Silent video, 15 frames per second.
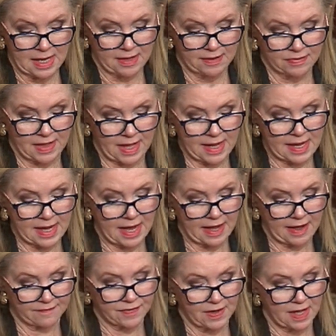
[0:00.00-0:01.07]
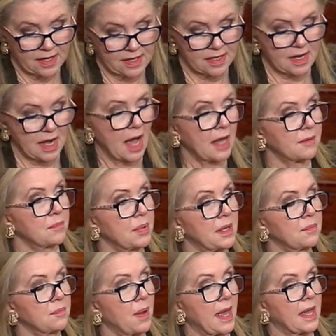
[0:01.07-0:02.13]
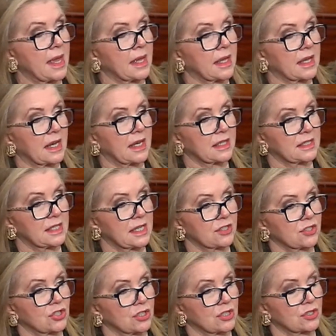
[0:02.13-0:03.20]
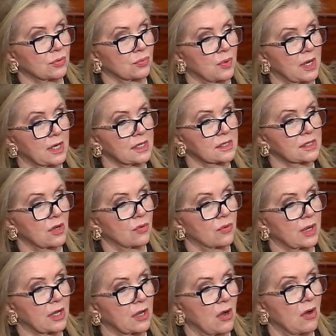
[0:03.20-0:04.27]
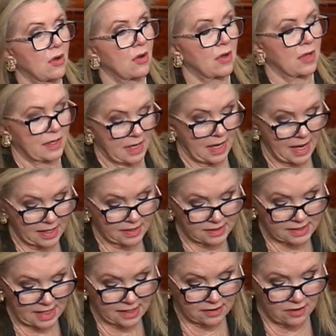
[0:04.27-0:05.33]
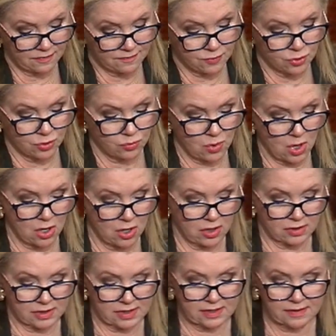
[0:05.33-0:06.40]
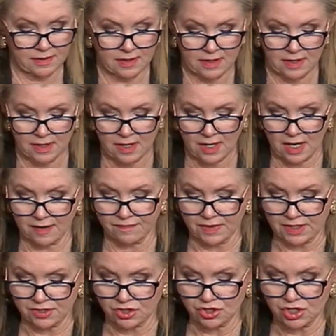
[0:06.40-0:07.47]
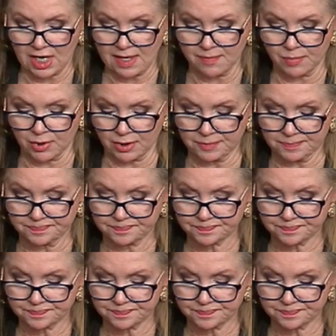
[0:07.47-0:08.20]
They have not been paying attention to what is going on outside the four walls of this chamber.